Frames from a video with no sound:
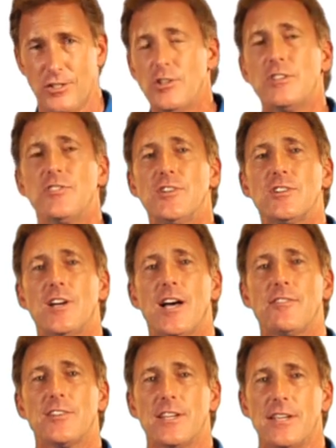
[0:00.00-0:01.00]
You can feel
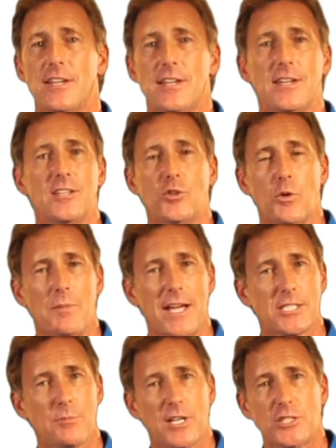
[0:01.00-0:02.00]
confident you will
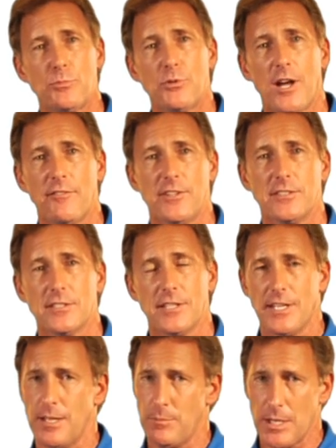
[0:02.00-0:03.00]
maximize your profits
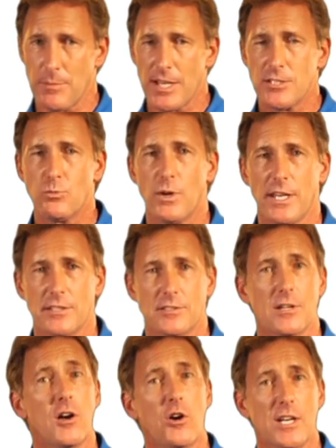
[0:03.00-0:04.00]
and minimize
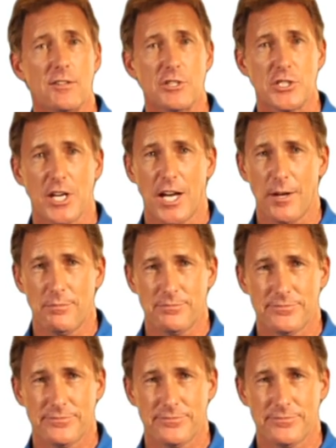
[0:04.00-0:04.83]
waste on every job.